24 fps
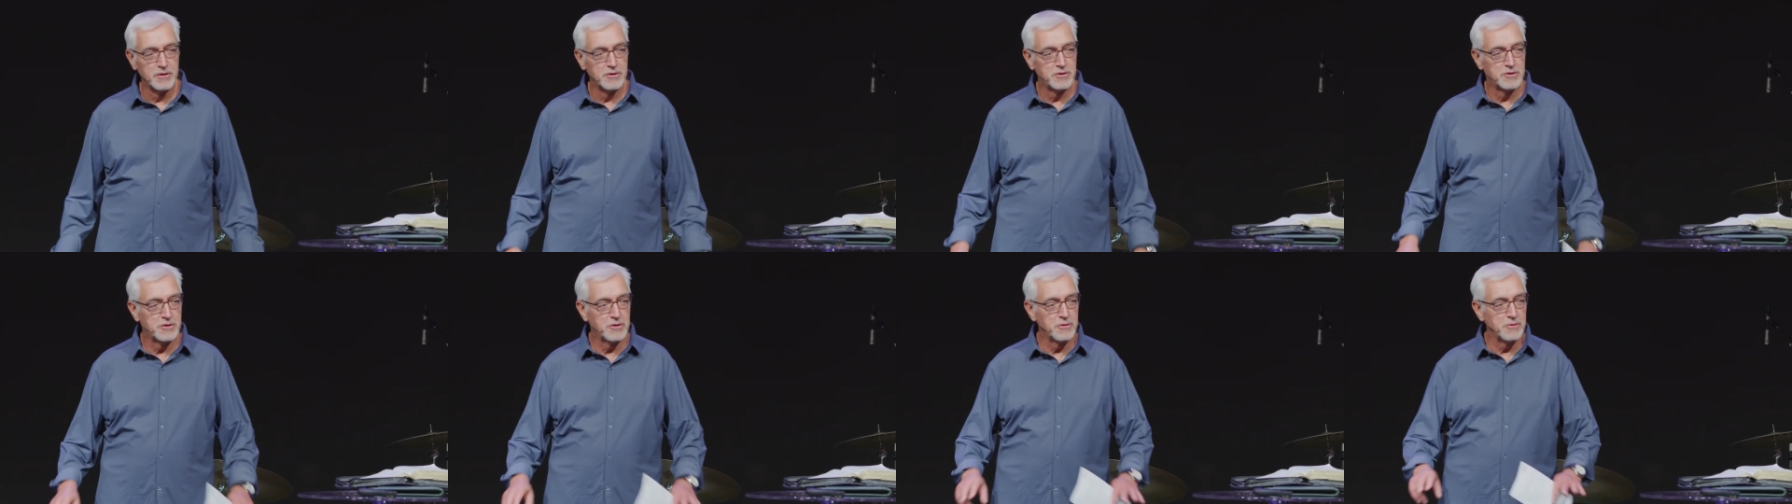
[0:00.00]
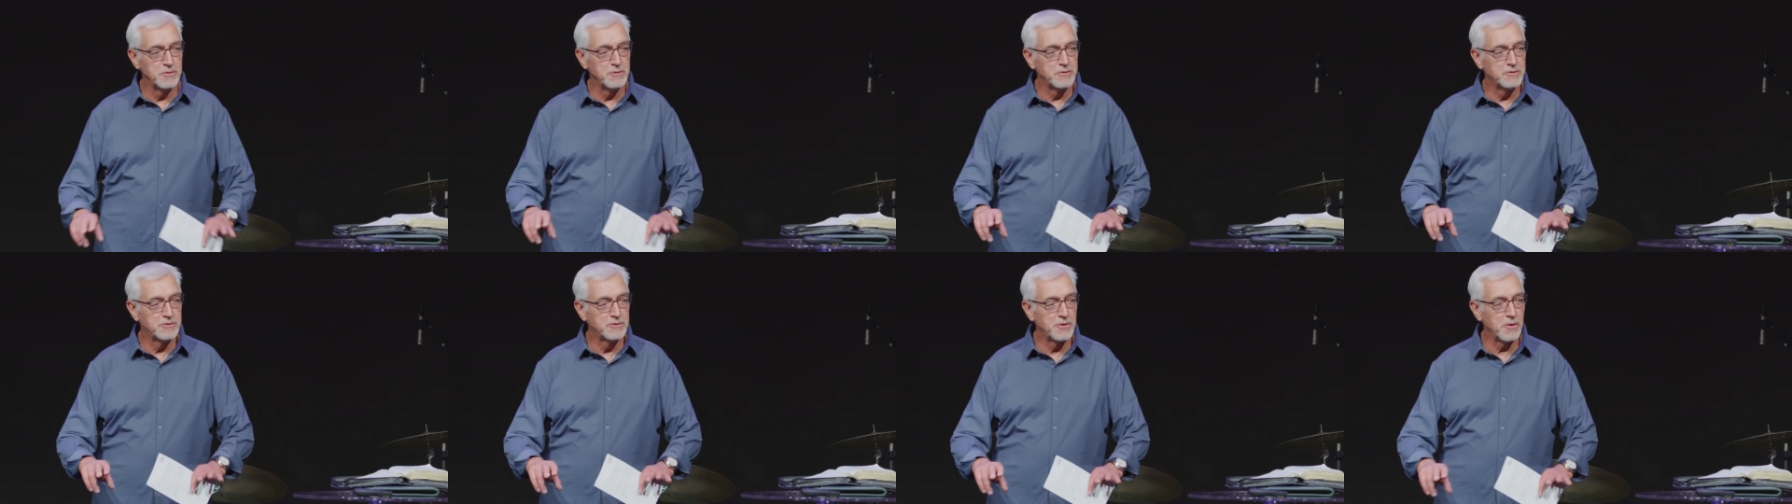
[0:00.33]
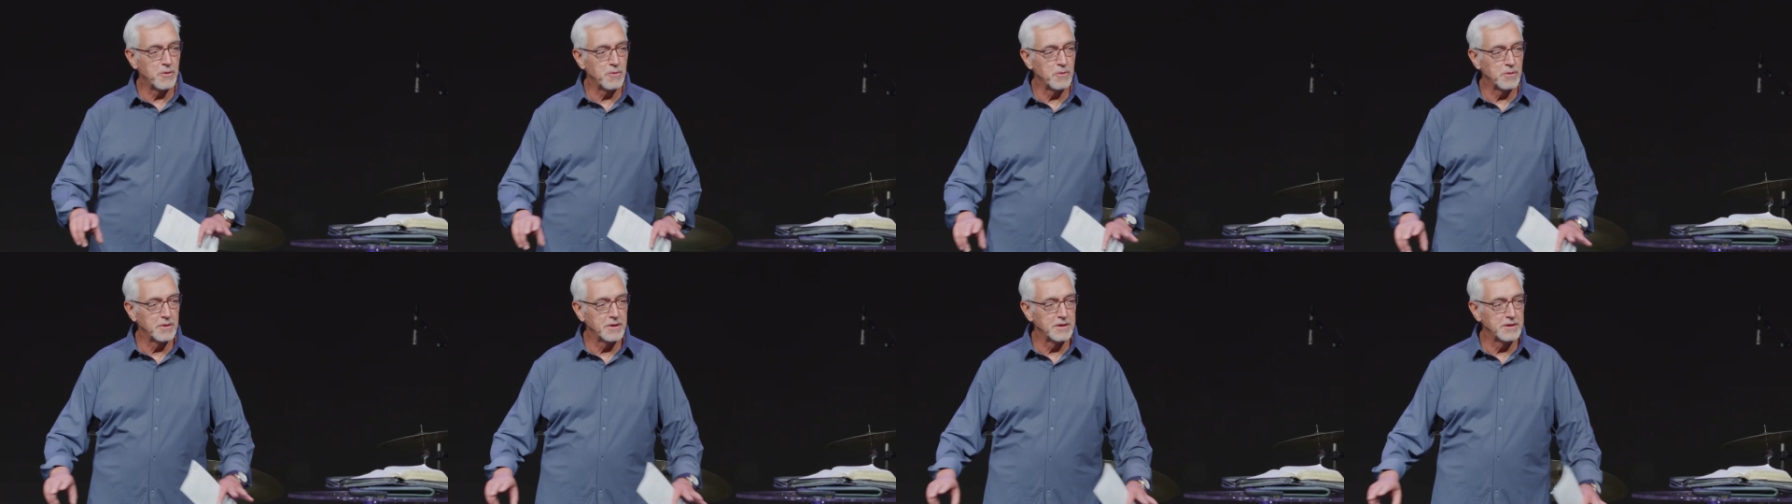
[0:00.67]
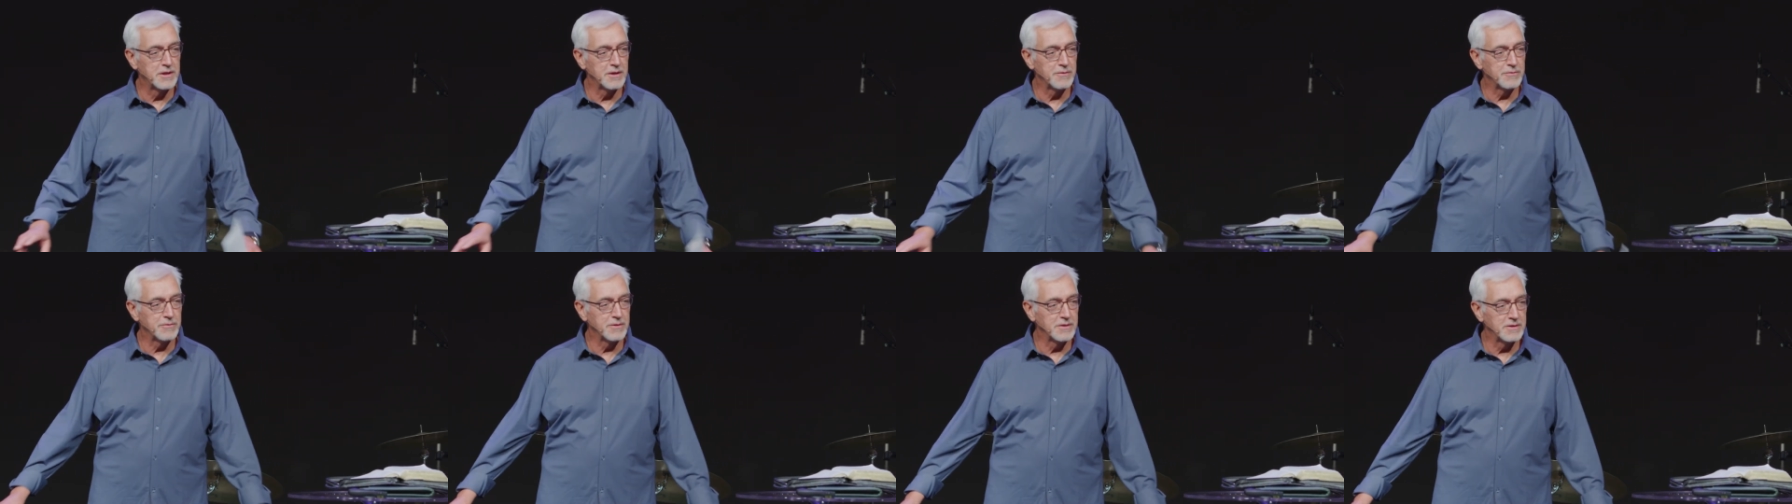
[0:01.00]
Two totally
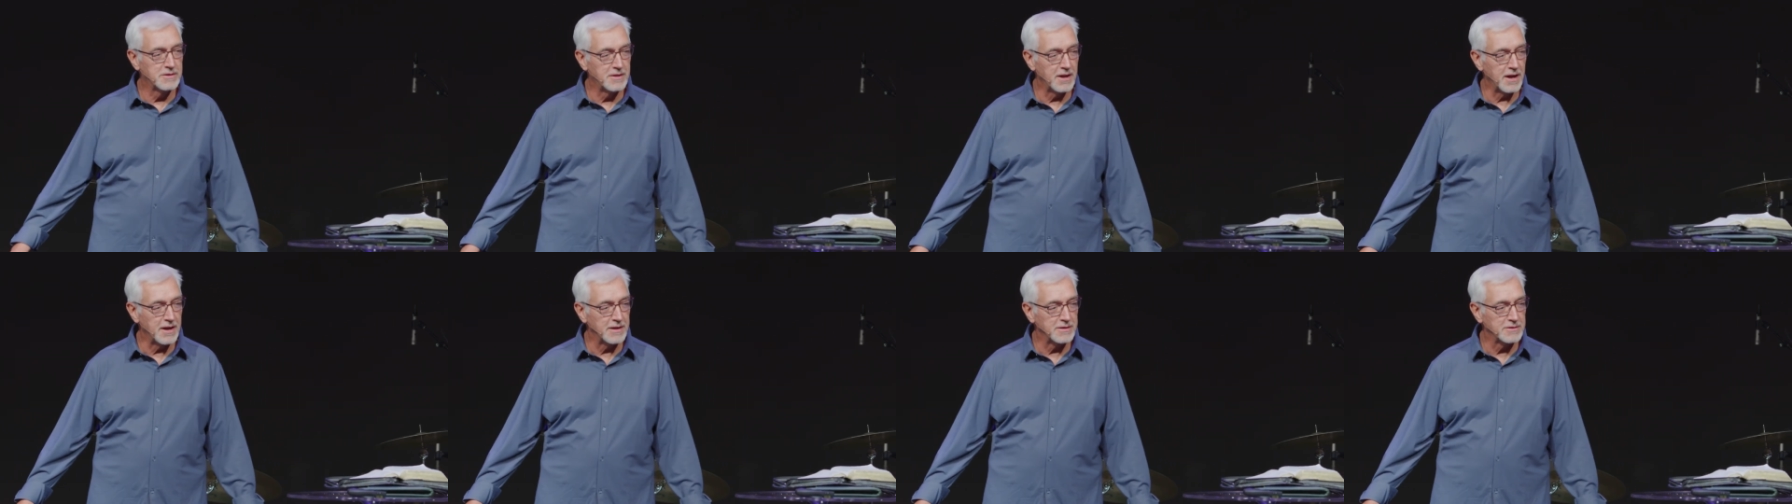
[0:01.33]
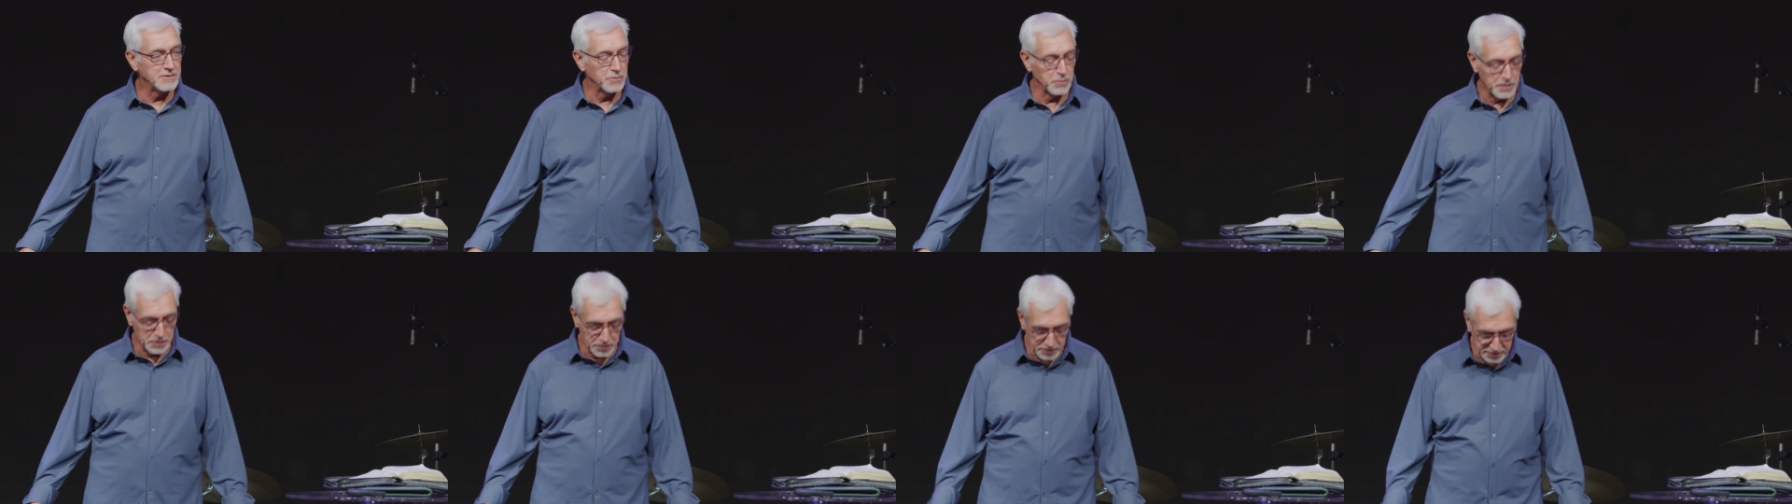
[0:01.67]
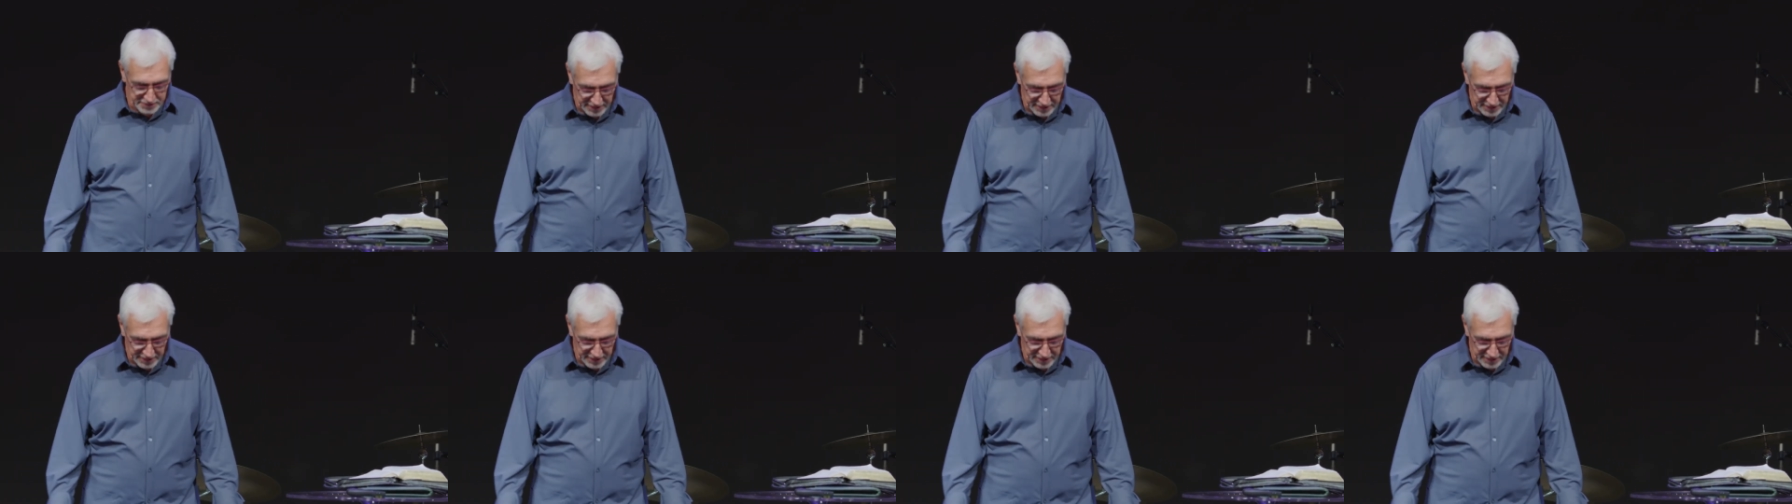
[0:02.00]
different tests. We would